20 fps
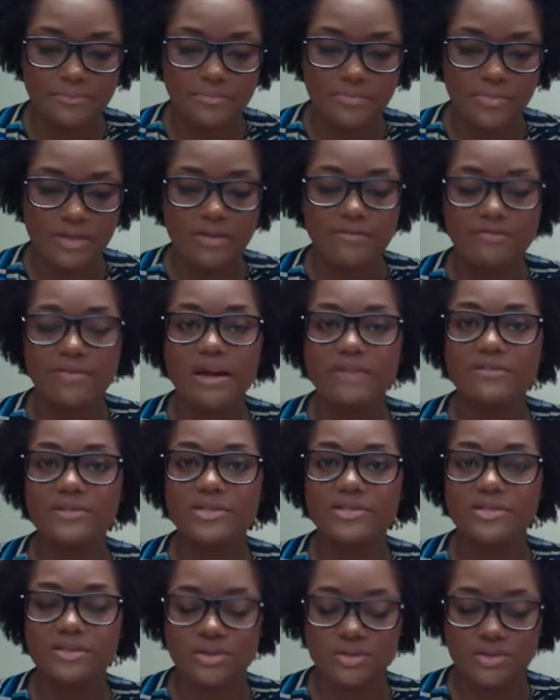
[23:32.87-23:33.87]
5
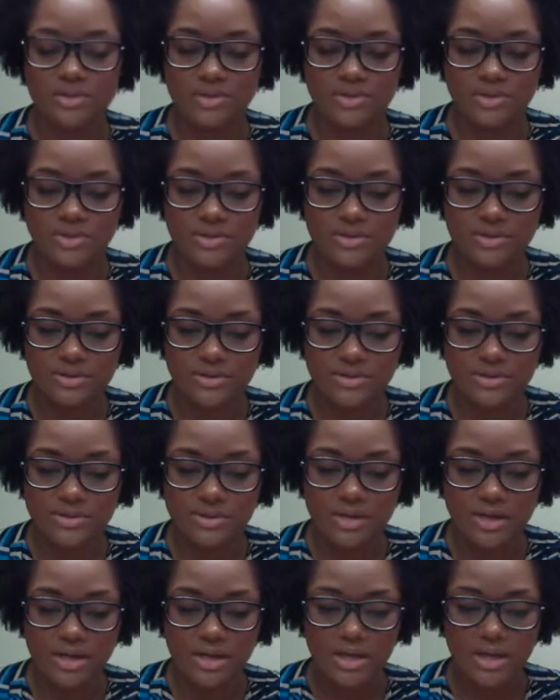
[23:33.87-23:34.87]
institutions,
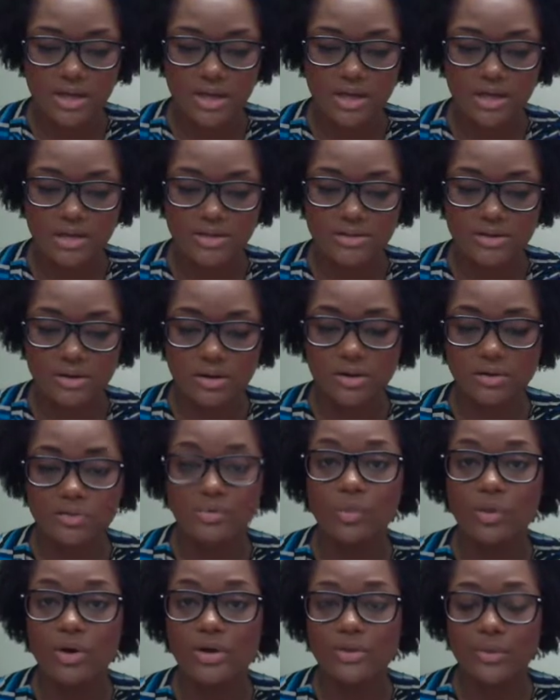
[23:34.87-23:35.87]
and it's called
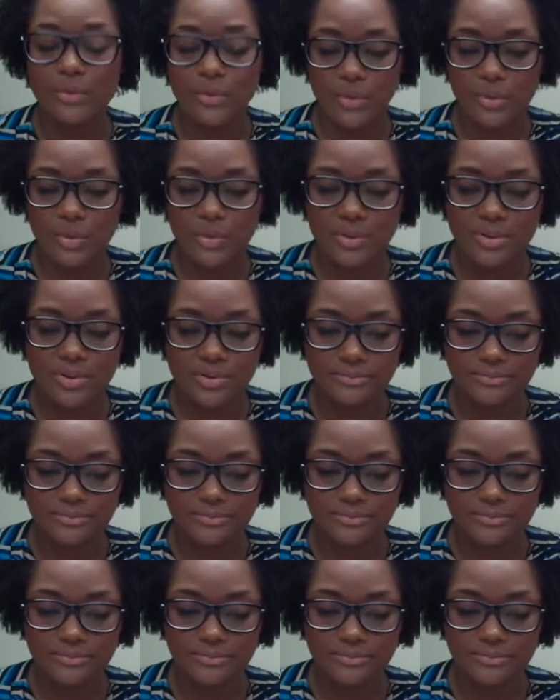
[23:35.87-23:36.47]
one group.